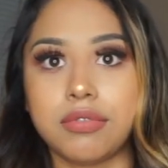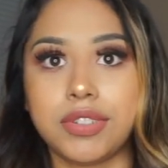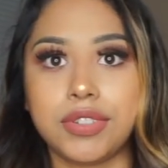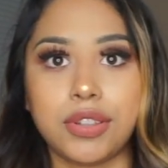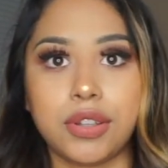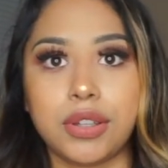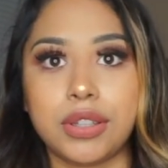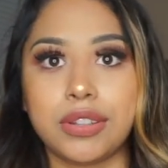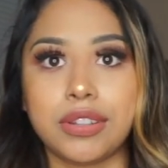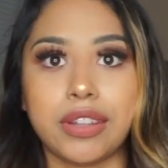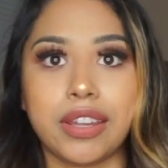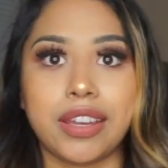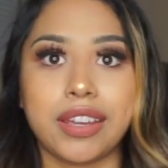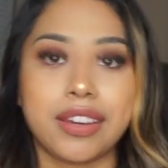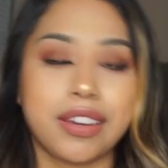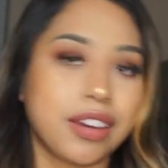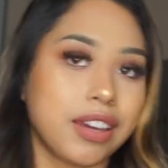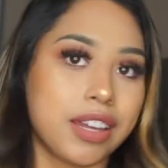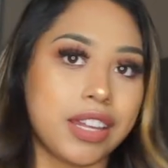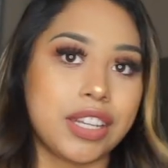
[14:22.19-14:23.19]
So it's
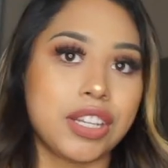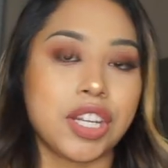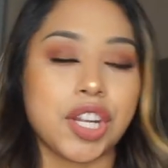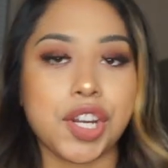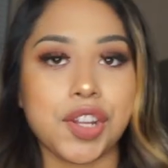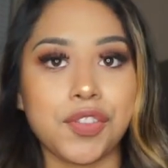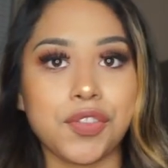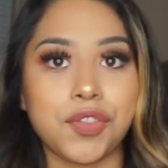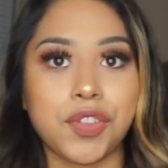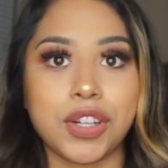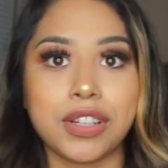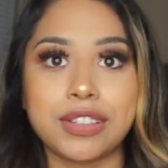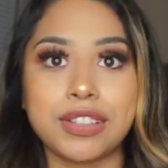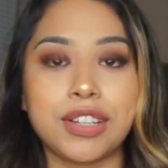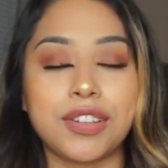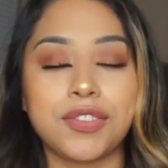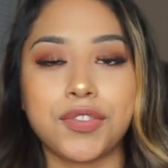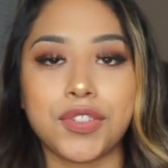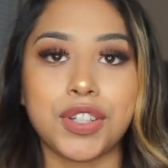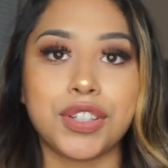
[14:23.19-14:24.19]
like, not even first
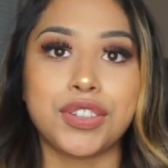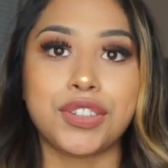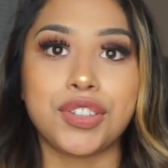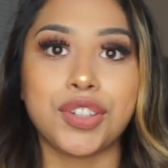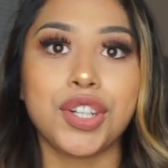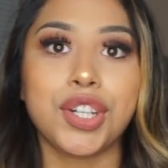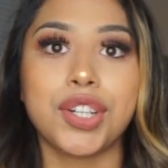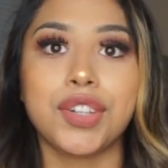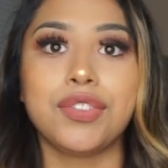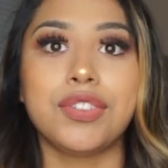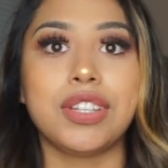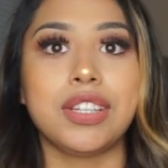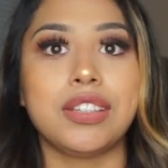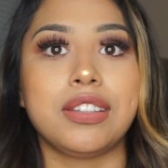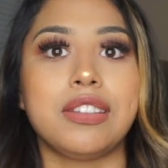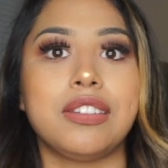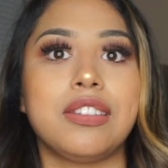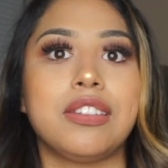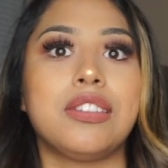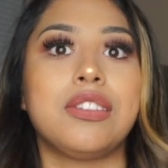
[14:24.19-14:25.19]
come, first served.
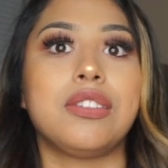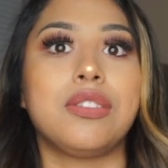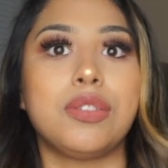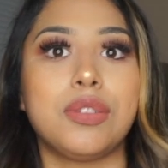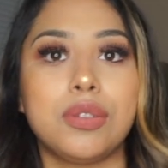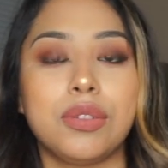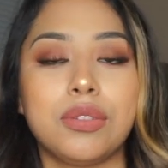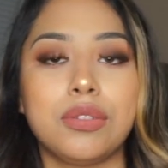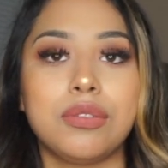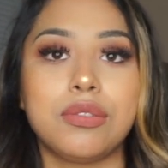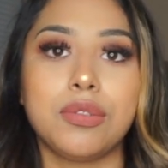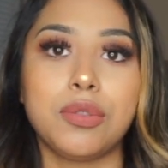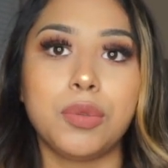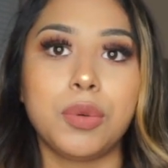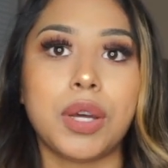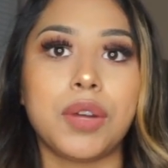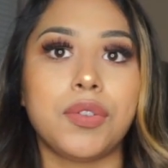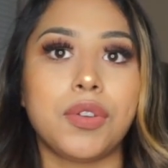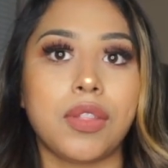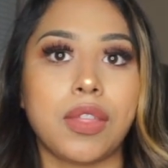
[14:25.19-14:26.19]
It's
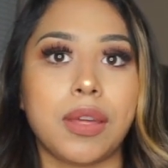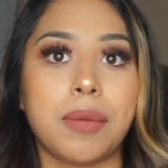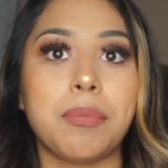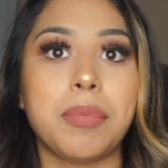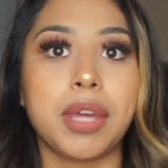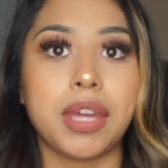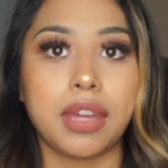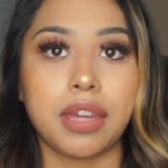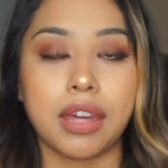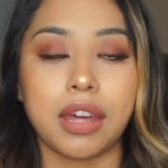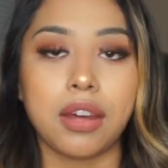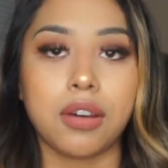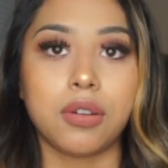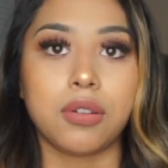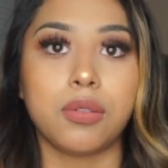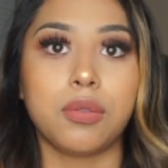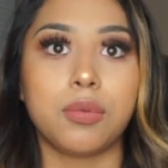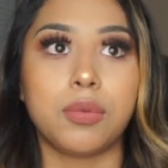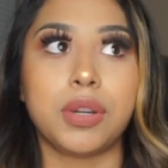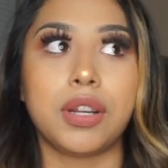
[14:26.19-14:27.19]
whoever they pick
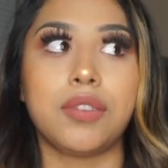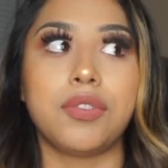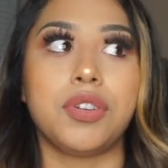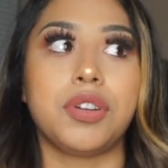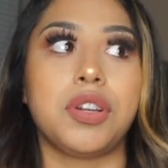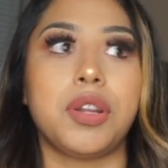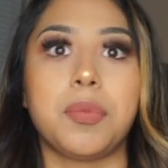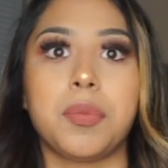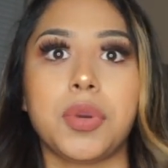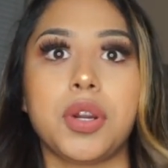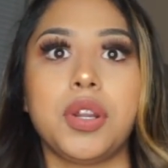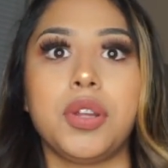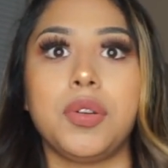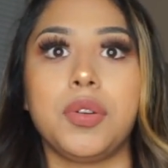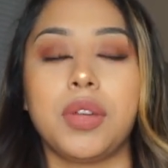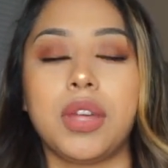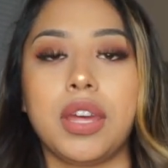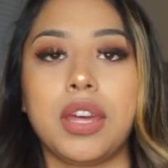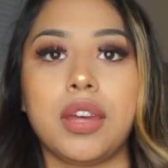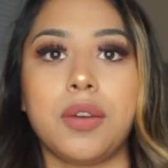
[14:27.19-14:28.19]
out, whatever number you
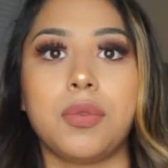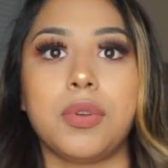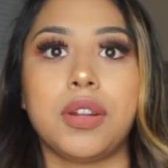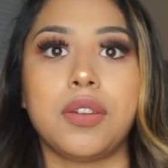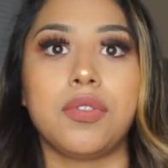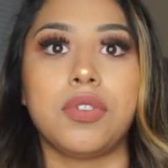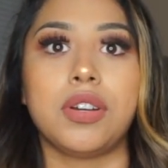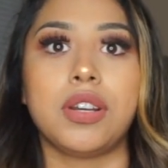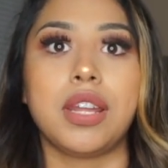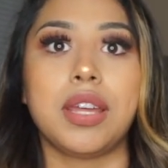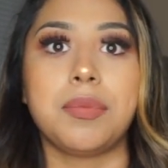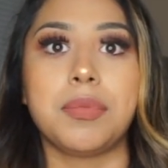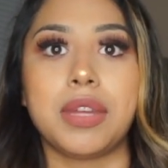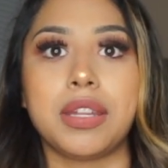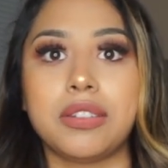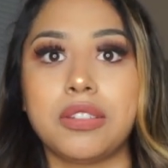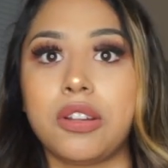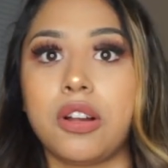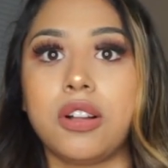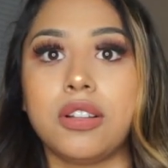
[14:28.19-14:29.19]
get, whatever name
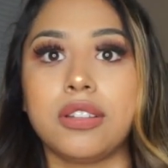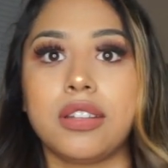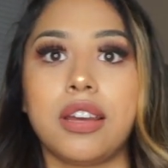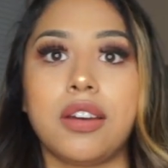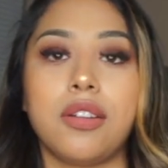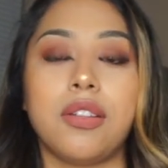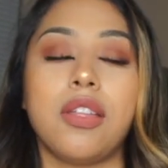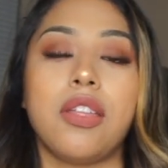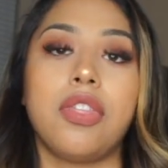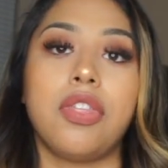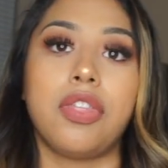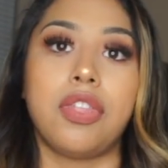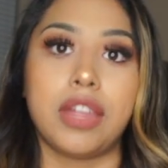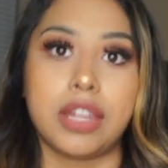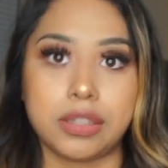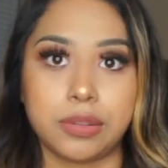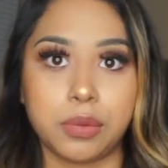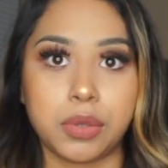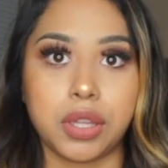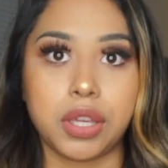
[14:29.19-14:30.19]
gets called out,
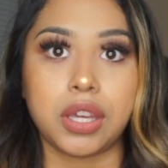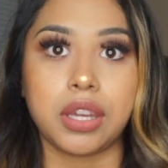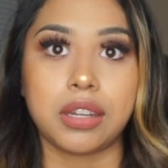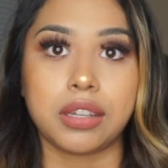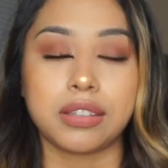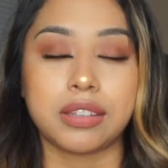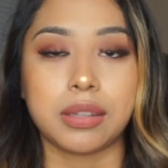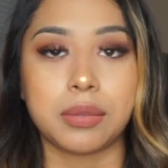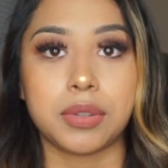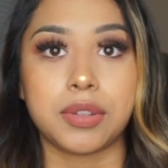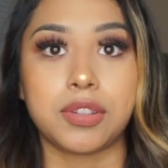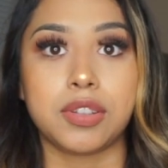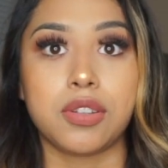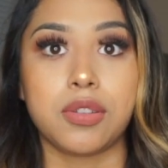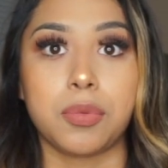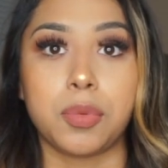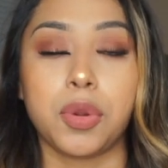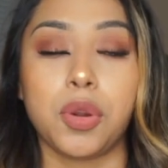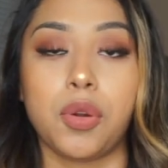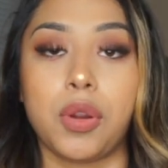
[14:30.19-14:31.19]
that's when you get accepted to
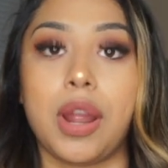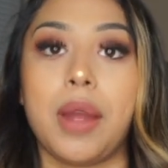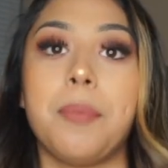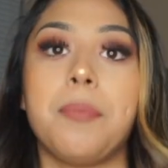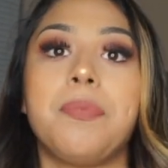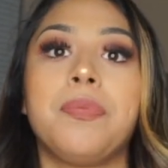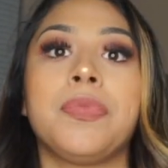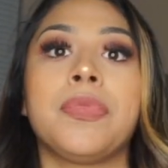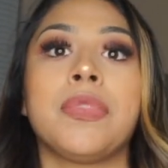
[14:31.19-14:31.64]
the program.